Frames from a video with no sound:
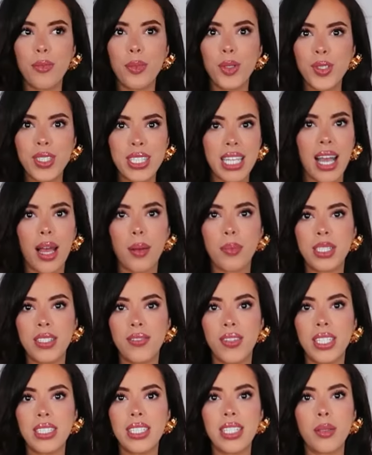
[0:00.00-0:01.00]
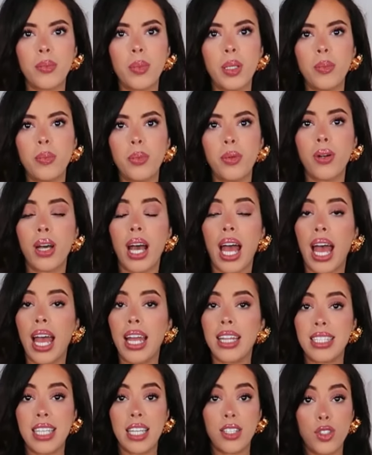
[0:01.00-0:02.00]
The most captivating people
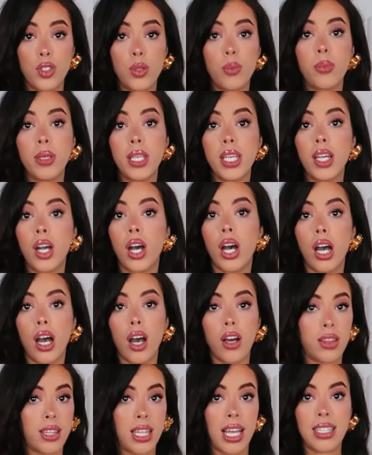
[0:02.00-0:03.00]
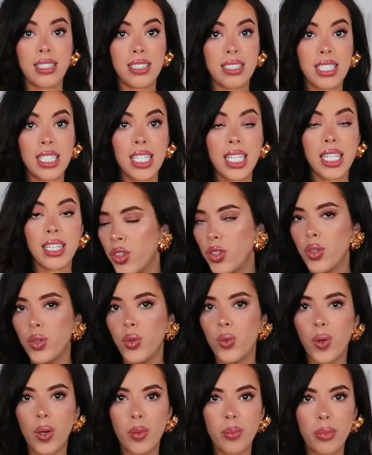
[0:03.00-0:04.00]
tend to be authentic.
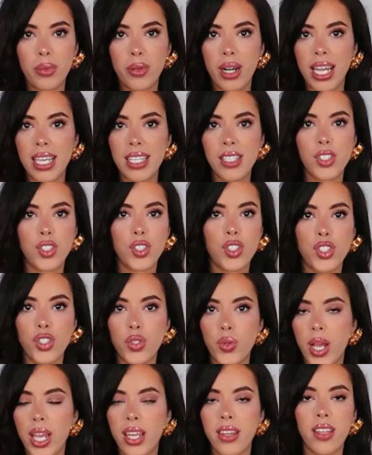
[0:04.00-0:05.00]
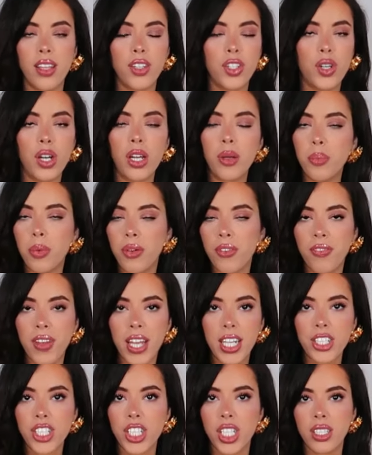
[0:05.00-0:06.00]
You embrace your strength and your
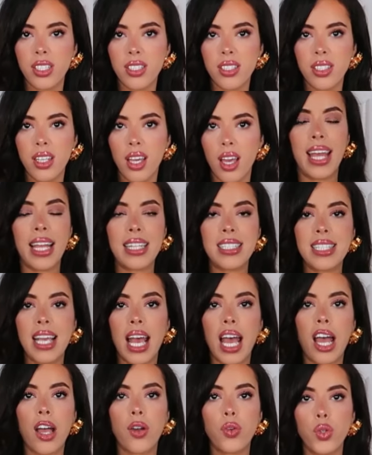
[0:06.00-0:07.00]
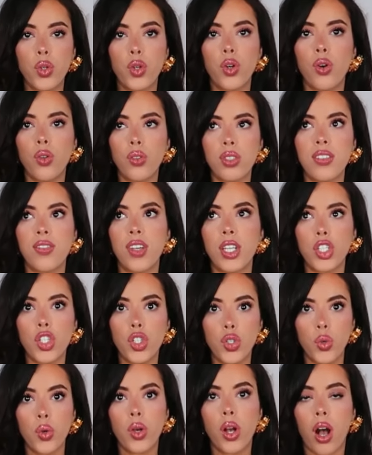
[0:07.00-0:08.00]
imperfections. That's how you cultivate
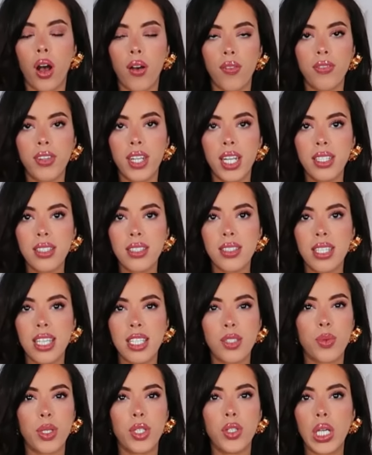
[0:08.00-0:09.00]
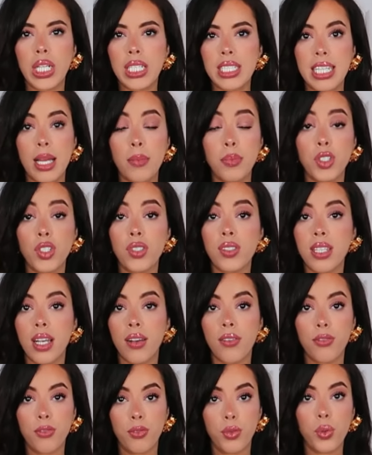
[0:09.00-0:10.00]
true confidence is when you accept
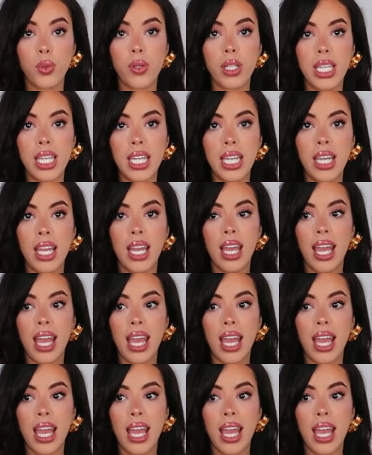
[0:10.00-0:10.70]
yourself fully